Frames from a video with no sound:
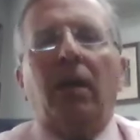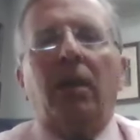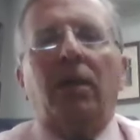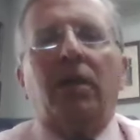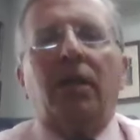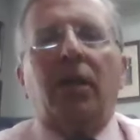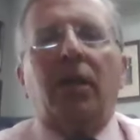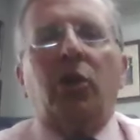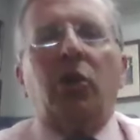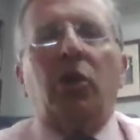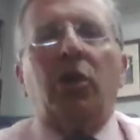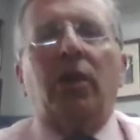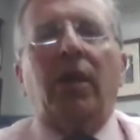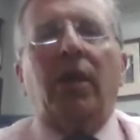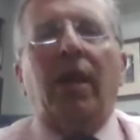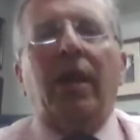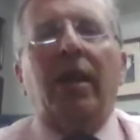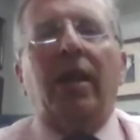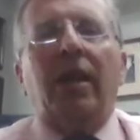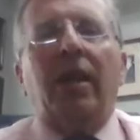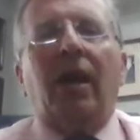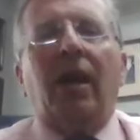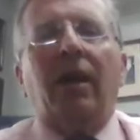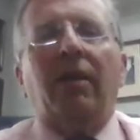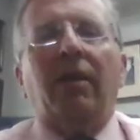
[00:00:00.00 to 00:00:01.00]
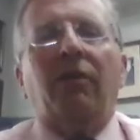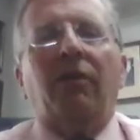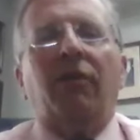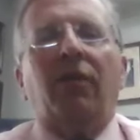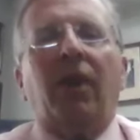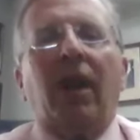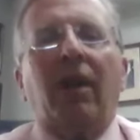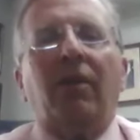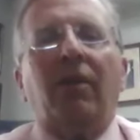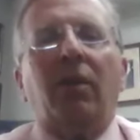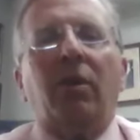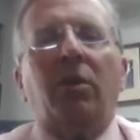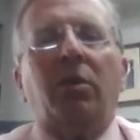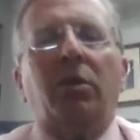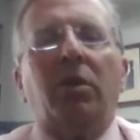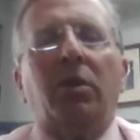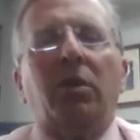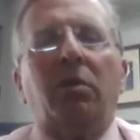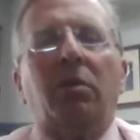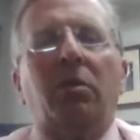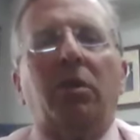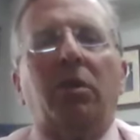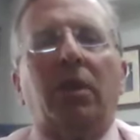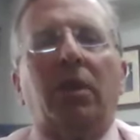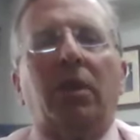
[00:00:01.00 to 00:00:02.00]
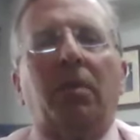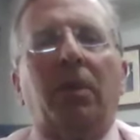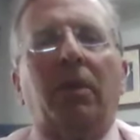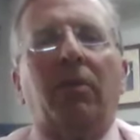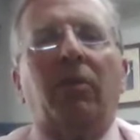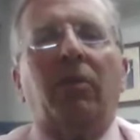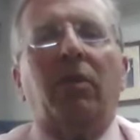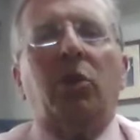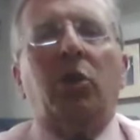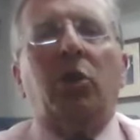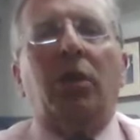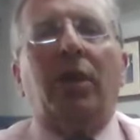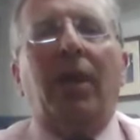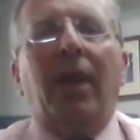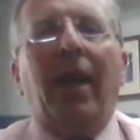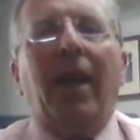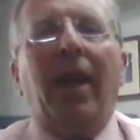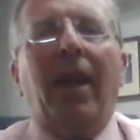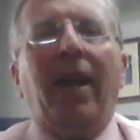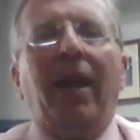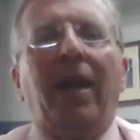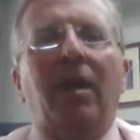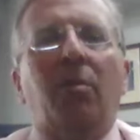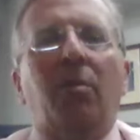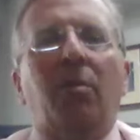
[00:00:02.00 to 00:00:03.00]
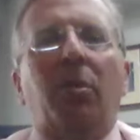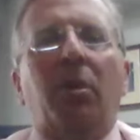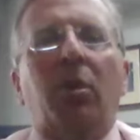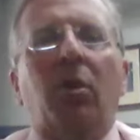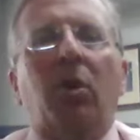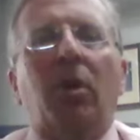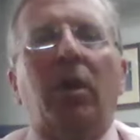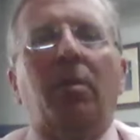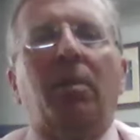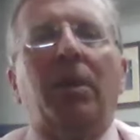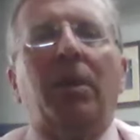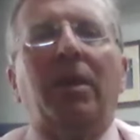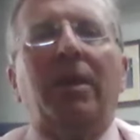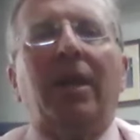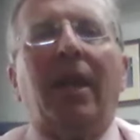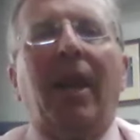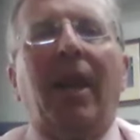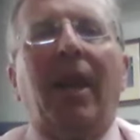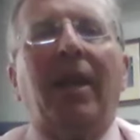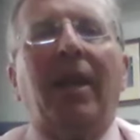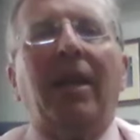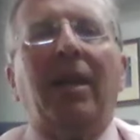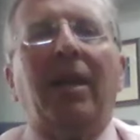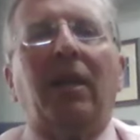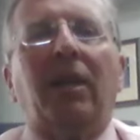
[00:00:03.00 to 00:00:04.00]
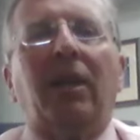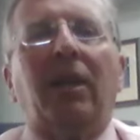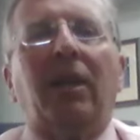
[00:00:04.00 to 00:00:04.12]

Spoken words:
Section 89502 Subdivision A prohibits any